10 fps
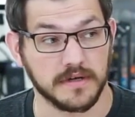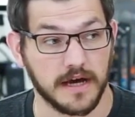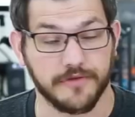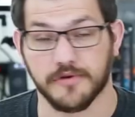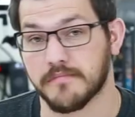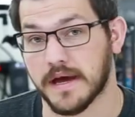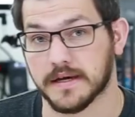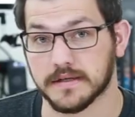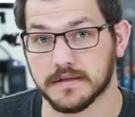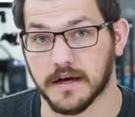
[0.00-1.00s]
i3
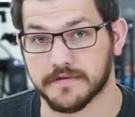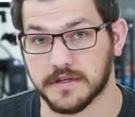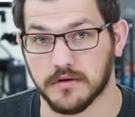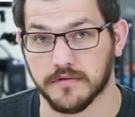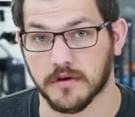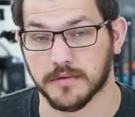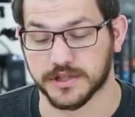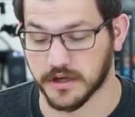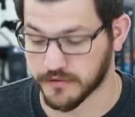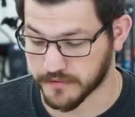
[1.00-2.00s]
Mega. I have sitting over there on my
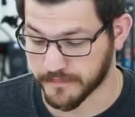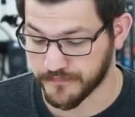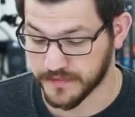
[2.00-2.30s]
shelf.